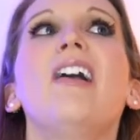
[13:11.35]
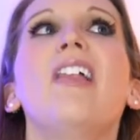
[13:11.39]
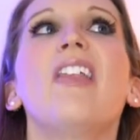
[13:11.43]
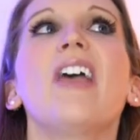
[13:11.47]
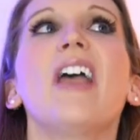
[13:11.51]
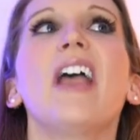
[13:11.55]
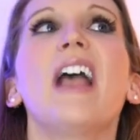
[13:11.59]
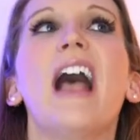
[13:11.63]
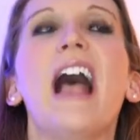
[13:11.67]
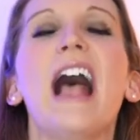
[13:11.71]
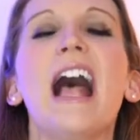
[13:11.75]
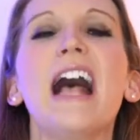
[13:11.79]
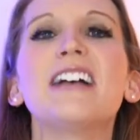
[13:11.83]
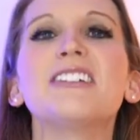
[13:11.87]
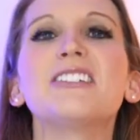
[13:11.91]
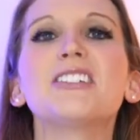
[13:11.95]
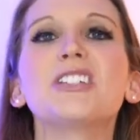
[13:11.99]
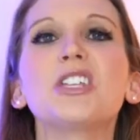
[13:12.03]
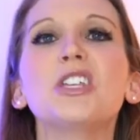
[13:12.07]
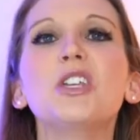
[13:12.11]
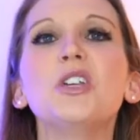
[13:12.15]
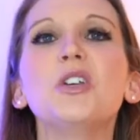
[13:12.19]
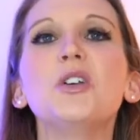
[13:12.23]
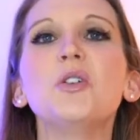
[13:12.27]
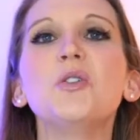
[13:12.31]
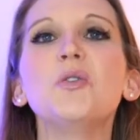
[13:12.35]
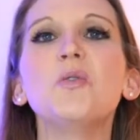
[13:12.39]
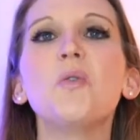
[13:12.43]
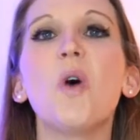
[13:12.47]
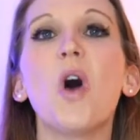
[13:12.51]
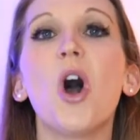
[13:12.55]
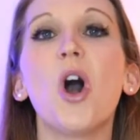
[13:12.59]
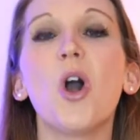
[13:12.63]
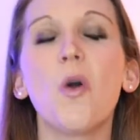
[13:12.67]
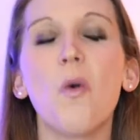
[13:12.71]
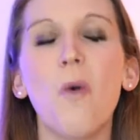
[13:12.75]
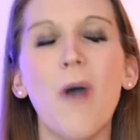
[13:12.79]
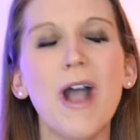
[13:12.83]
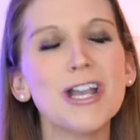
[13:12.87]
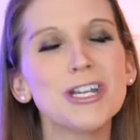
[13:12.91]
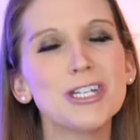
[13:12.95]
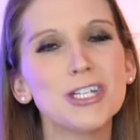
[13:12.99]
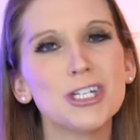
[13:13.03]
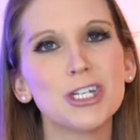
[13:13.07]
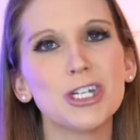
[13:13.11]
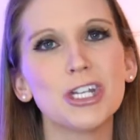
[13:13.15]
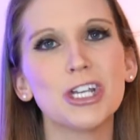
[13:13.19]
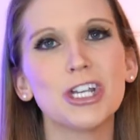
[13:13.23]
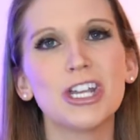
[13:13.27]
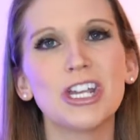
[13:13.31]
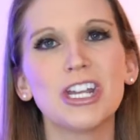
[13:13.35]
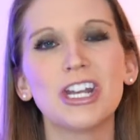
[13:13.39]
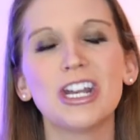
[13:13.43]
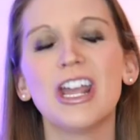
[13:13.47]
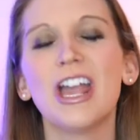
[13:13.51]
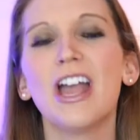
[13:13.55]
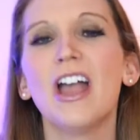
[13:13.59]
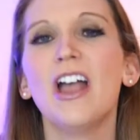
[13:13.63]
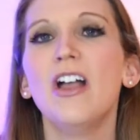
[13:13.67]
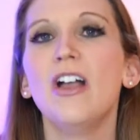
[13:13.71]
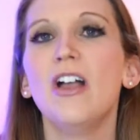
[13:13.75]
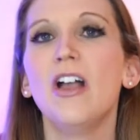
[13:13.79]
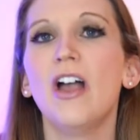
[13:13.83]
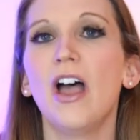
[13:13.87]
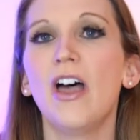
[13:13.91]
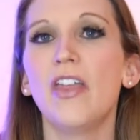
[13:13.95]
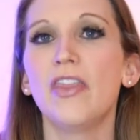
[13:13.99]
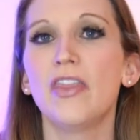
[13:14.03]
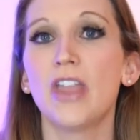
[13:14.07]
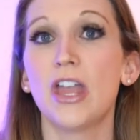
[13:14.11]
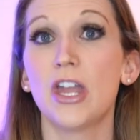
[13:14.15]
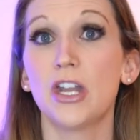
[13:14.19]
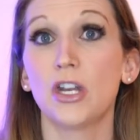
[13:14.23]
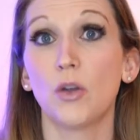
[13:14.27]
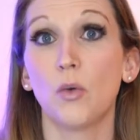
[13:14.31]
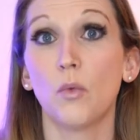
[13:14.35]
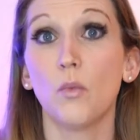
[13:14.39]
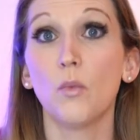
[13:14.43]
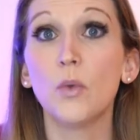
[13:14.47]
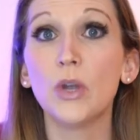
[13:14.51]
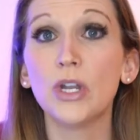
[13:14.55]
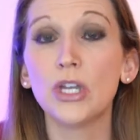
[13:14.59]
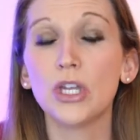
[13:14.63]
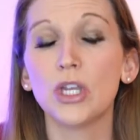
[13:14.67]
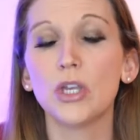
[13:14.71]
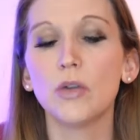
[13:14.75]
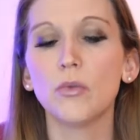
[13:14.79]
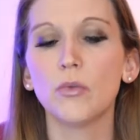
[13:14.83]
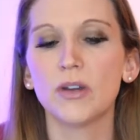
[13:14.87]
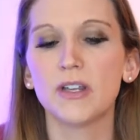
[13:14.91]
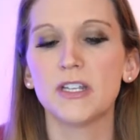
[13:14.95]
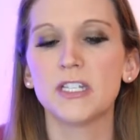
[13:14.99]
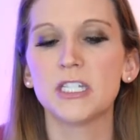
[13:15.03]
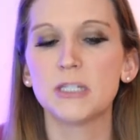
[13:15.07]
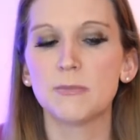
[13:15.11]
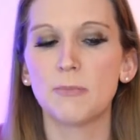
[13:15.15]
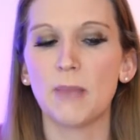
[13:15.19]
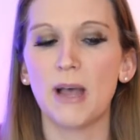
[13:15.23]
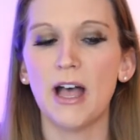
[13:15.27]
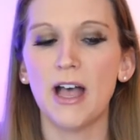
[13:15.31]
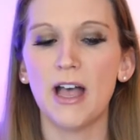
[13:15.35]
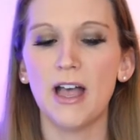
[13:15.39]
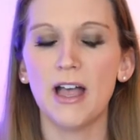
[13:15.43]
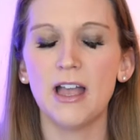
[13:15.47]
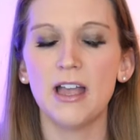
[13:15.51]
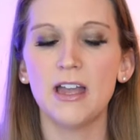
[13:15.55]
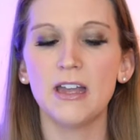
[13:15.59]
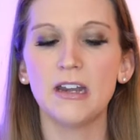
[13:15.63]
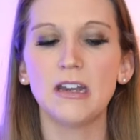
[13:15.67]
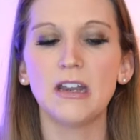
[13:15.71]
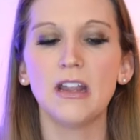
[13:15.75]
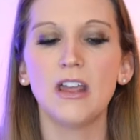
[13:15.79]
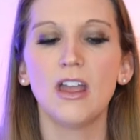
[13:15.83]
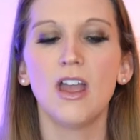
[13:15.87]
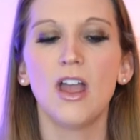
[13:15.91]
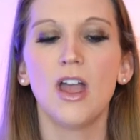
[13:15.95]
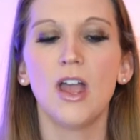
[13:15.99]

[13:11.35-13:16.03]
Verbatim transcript: They ask you a question, and then when you respond,